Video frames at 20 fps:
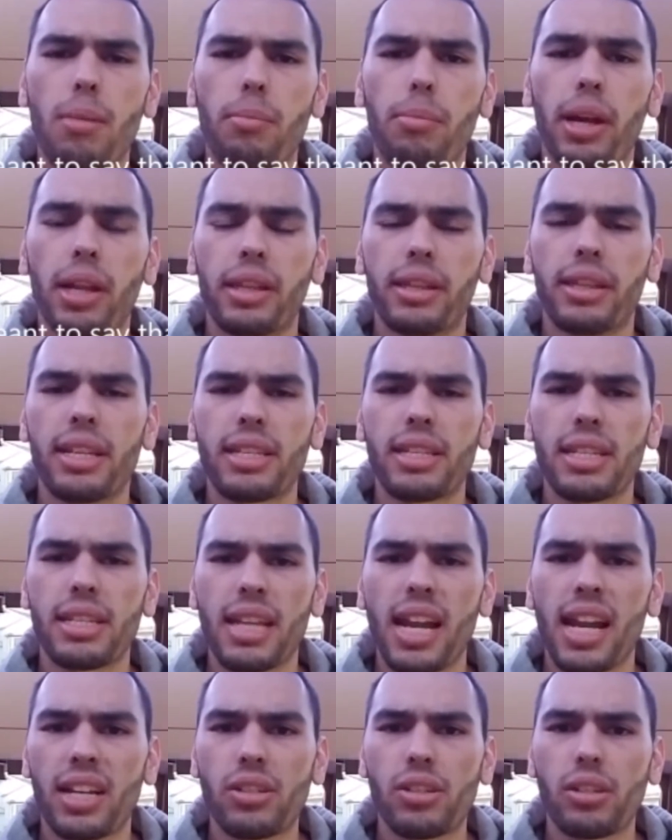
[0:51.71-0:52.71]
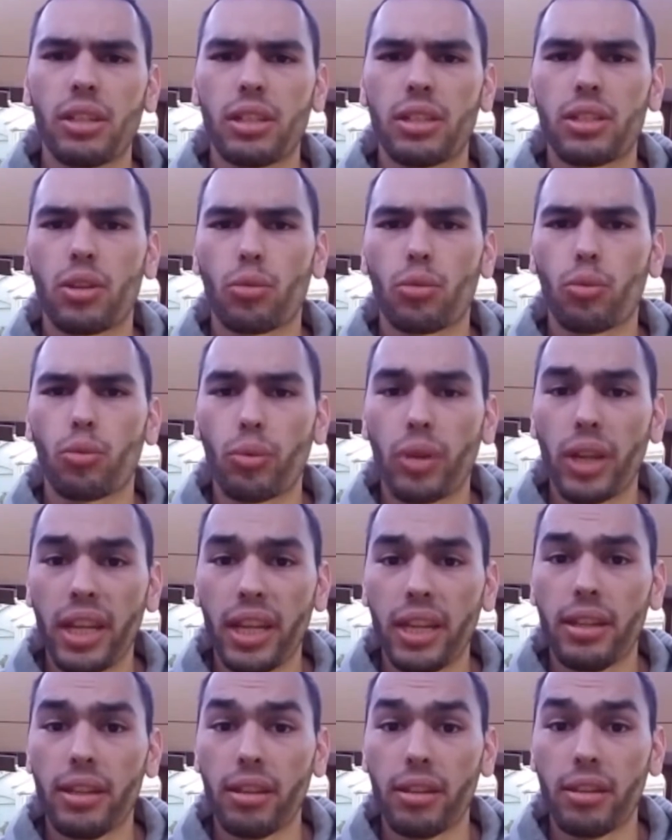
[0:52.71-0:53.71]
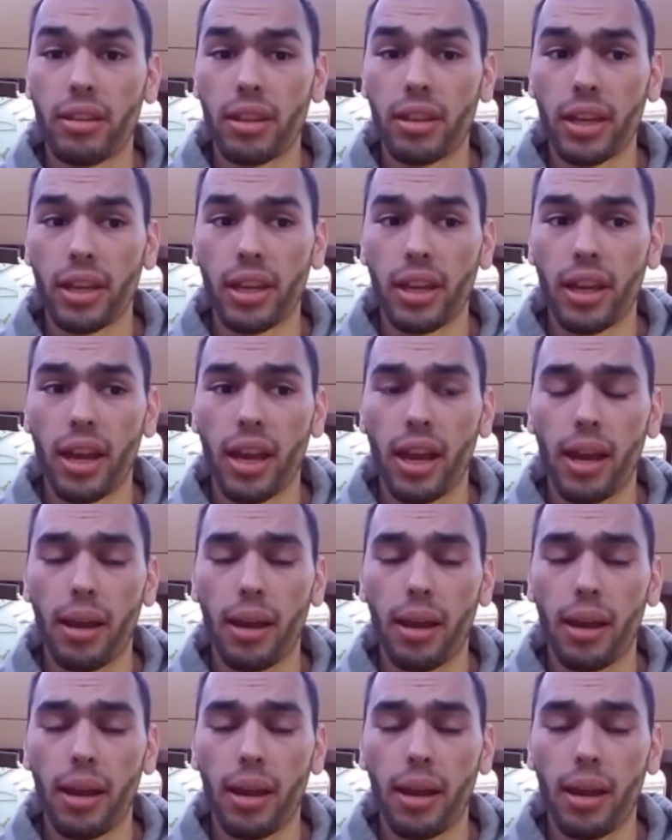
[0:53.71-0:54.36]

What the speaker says: But this is actually to rid the